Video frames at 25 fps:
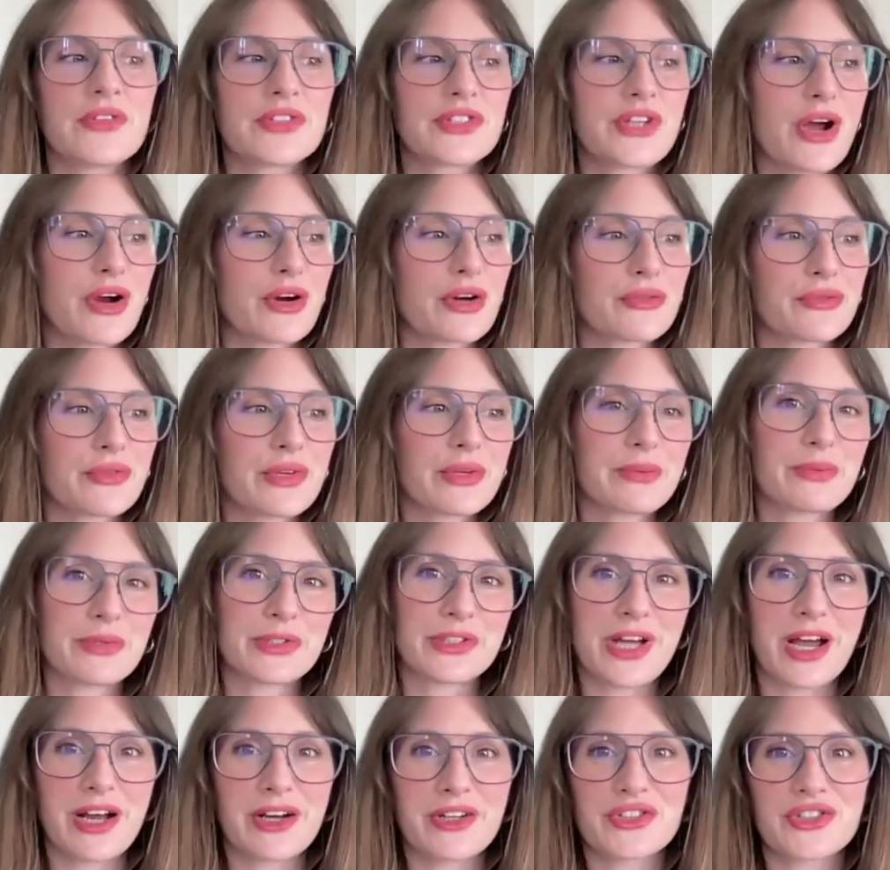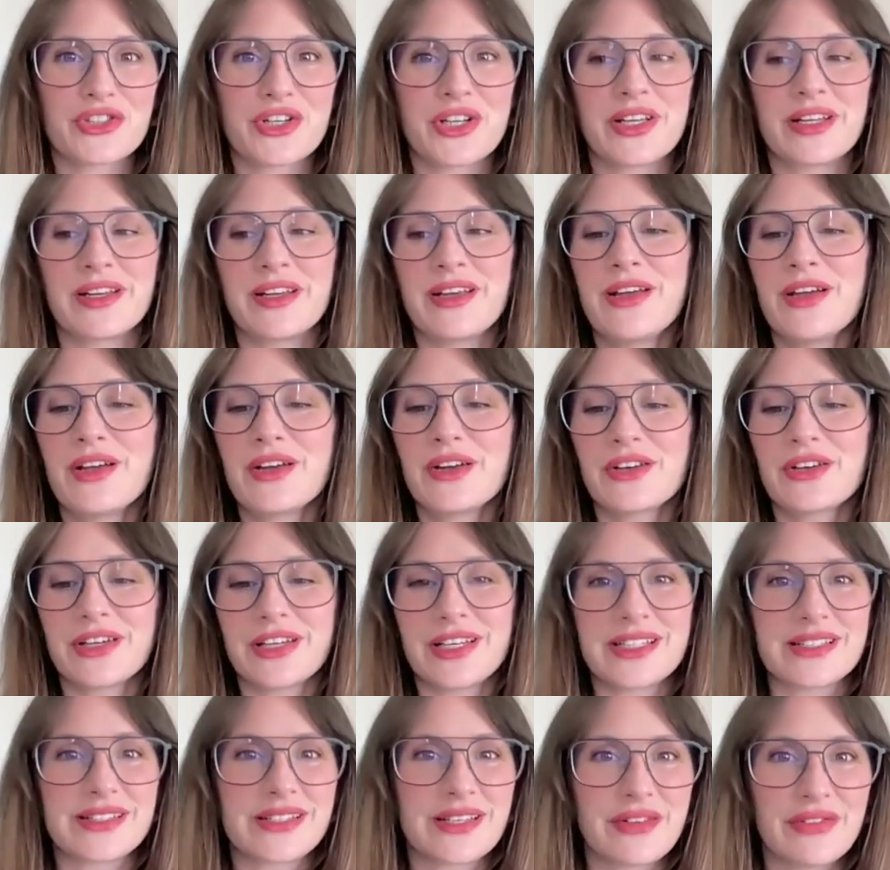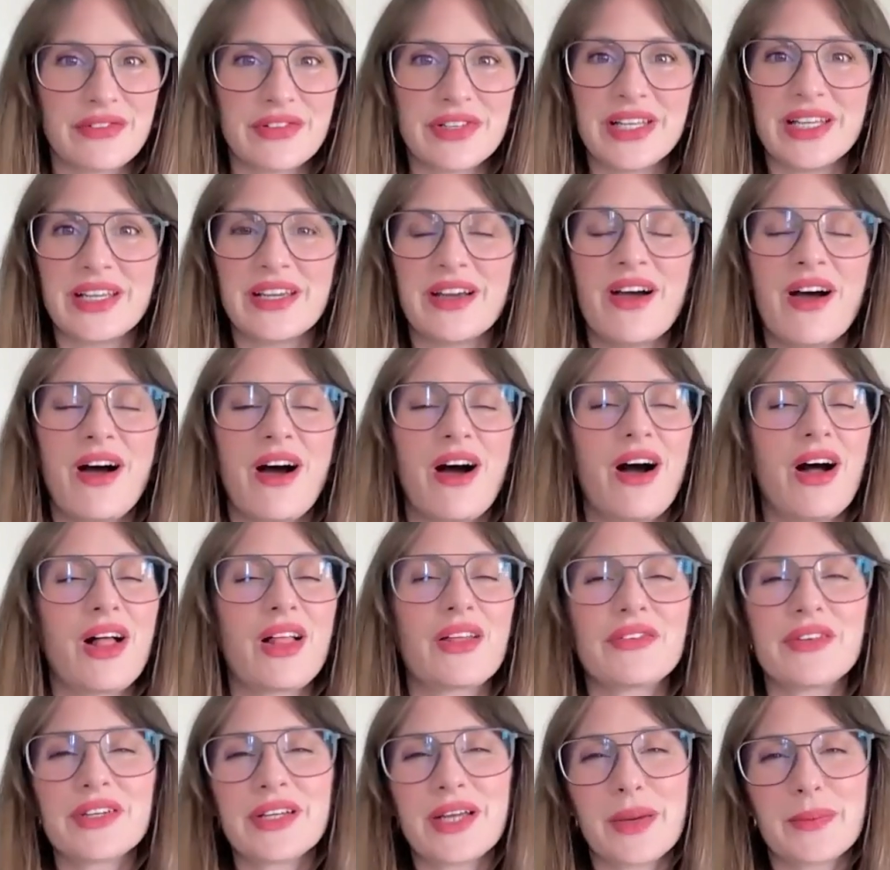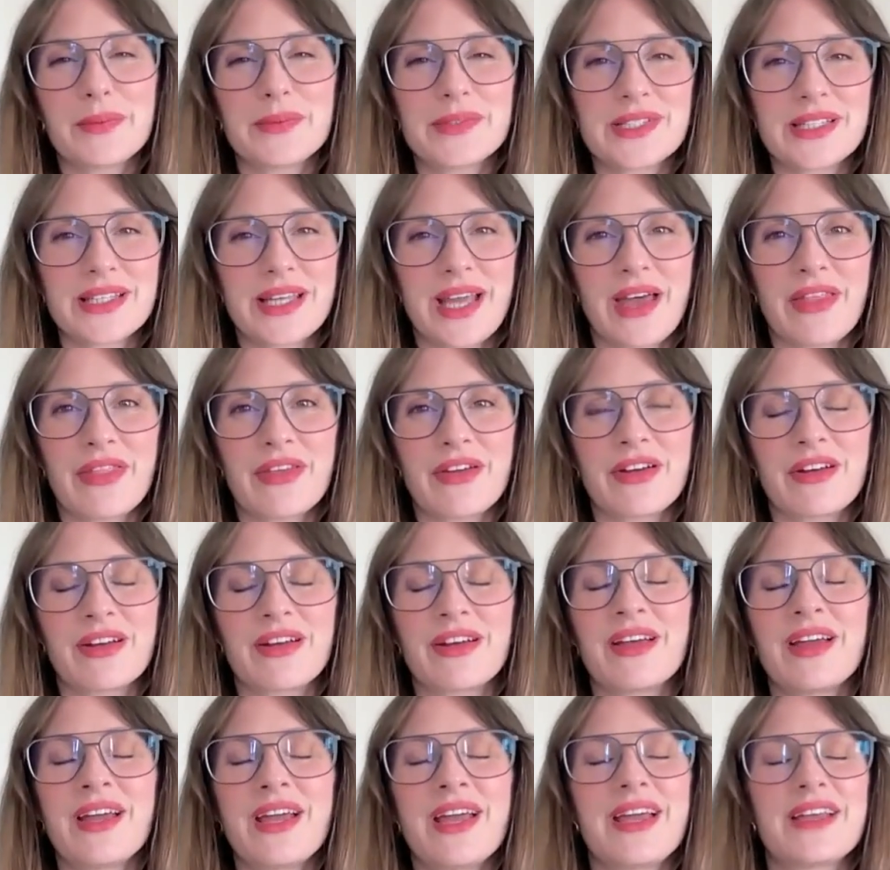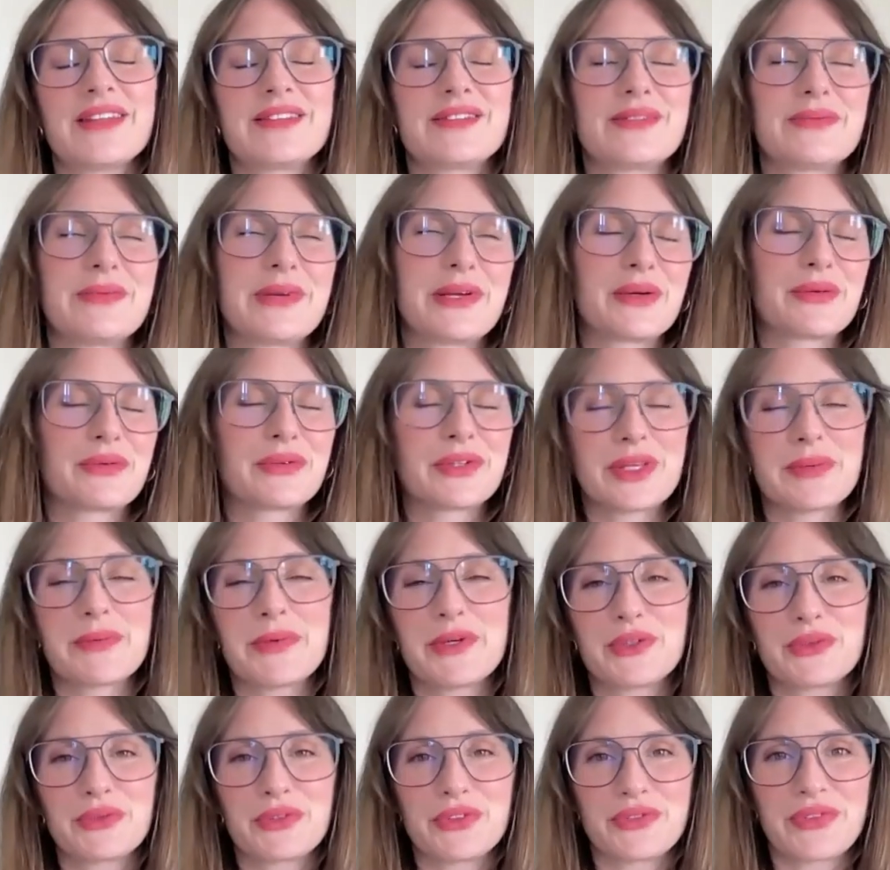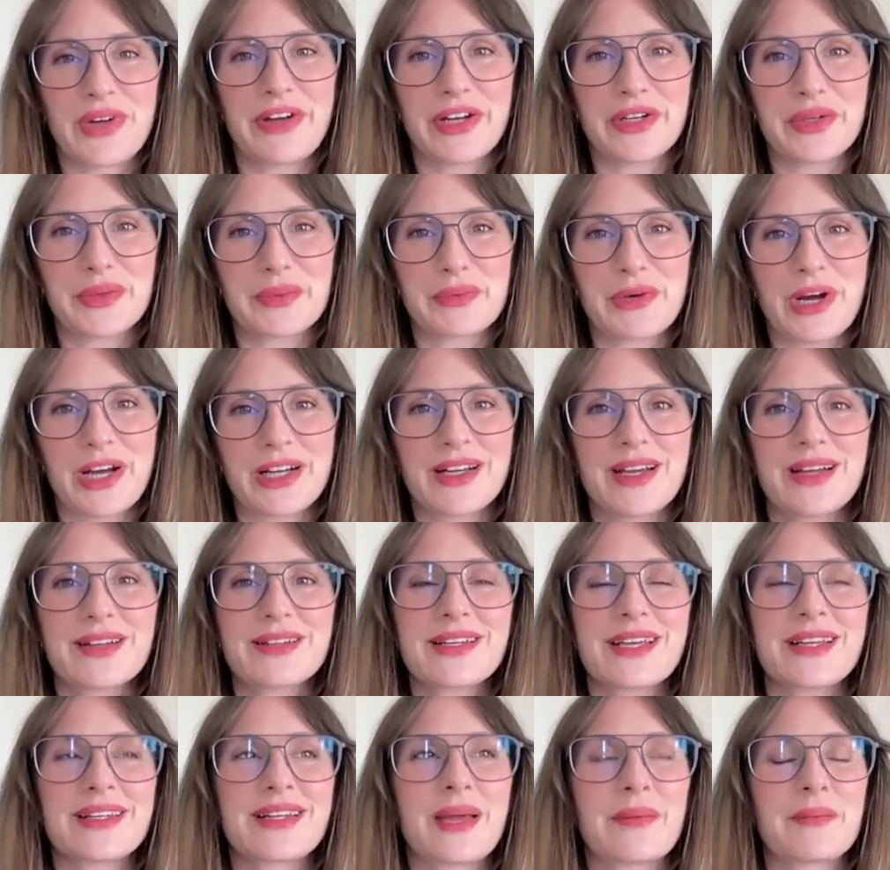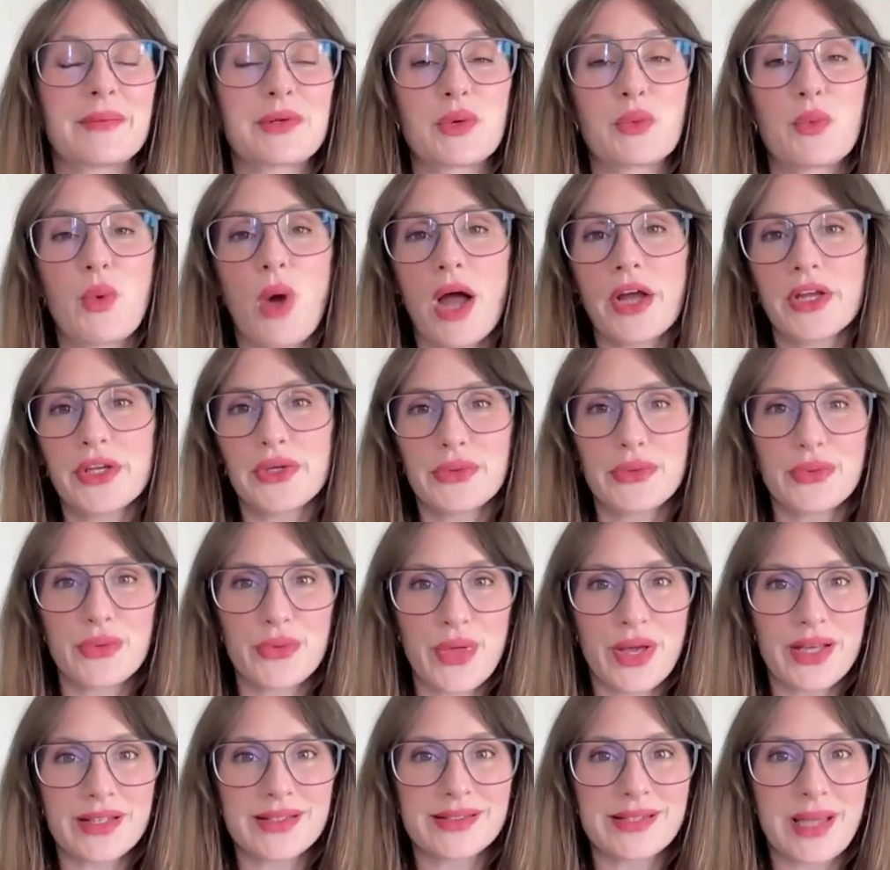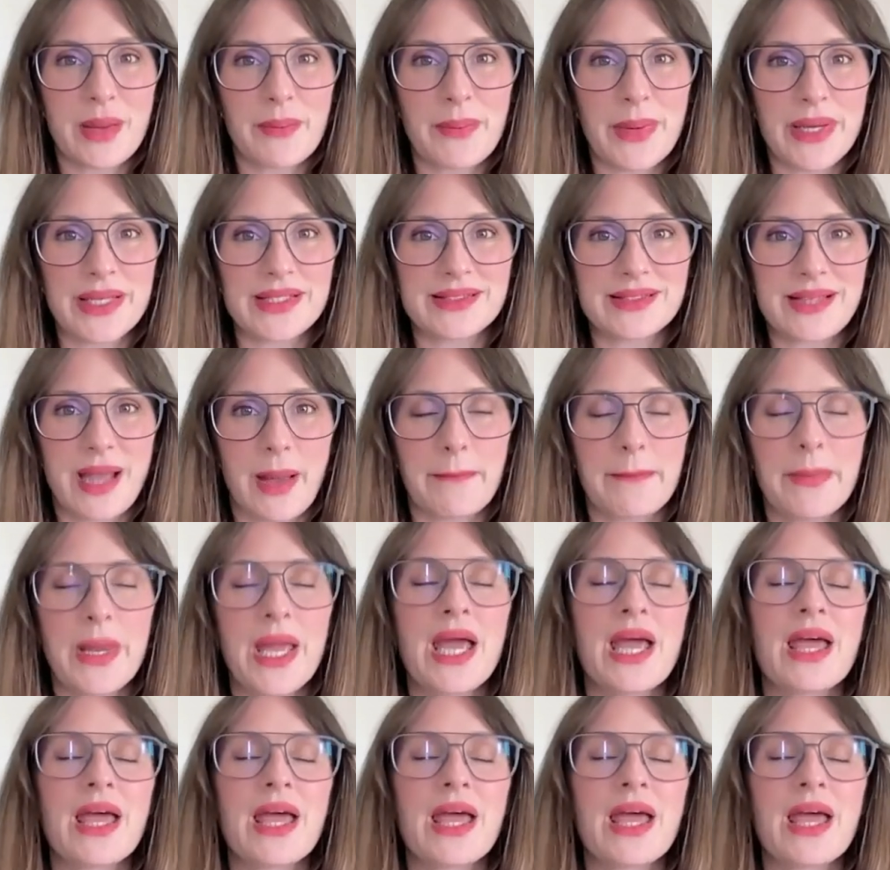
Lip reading: photography, production, creativity. All of it comes together to make a really beautiful final product. And I'm going to walk you through that step by step.